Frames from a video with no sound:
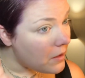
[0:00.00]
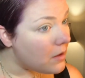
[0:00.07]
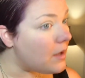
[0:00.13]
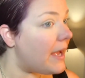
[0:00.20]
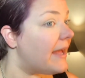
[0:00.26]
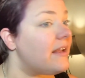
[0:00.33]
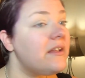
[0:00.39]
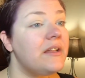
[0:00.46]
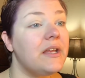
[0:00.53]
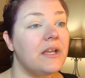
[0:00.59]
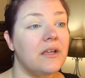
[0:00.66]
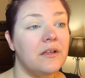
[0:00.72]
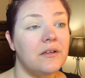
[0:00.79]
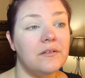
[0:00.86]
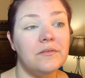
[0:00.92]

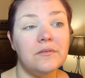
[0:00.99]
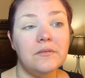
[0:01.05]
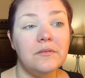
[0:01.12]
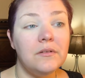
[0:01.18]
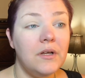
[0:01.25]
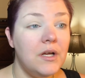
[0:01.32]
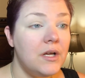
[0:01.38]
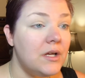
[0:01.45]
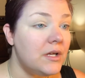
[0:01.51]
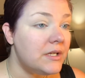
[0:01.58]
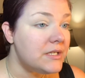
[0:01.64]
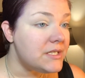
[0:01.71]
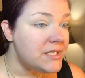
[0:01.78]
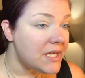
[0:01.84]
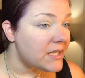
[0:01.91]
editing
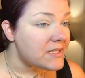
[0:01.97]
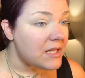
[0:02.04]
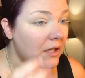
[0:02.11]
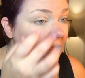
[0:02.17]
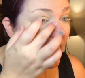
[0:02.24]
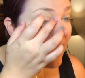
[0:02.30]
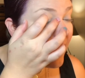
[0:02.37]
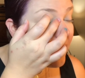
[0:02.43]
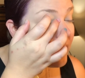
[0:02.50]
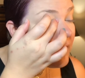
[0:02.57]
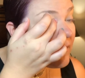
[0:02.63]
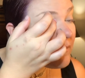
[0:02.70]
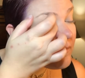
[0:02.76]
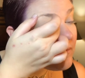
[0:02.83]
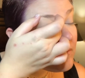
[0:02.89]
does a lot
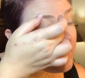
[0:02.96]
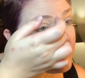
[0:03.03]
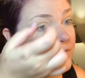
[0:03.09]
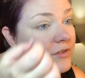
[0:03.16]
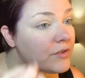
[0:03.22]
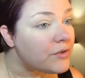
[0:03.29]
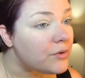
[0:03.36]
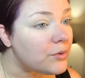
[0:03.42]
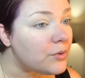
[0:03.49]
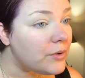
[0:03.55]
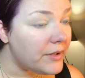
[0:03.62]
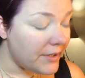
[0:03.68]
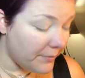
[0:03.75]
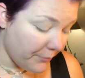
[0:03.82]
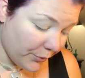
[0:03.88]
to
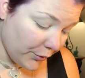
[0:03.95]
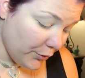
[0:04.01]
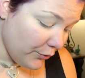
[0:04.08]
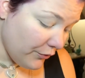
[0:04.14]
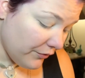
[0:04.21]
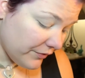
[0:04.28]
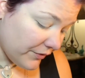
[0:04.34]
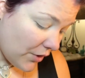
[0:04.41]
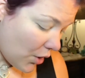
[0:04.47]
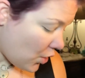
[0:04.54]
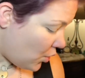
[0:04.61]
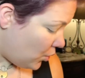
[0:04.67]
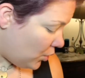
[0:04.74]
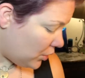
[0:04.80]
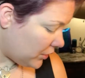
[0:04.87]
improve
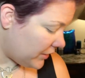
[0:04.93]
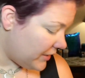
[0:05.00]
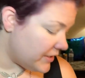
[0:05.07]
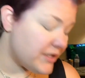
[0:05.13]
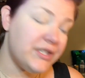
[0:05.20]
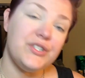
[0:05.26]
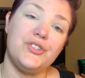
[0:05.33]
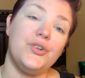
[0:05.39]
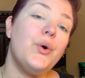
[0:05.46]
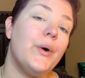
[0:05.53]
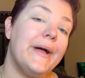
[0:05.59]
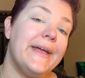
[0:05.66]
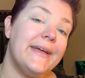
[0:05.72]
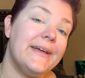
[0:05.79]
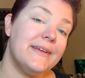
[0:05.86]
or
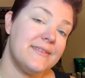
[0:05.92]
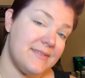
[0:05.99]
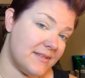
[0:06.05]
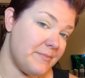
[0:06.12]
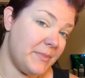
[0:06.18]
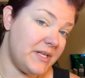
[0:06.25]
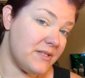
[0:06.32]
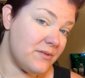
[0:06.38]
destroy somebody's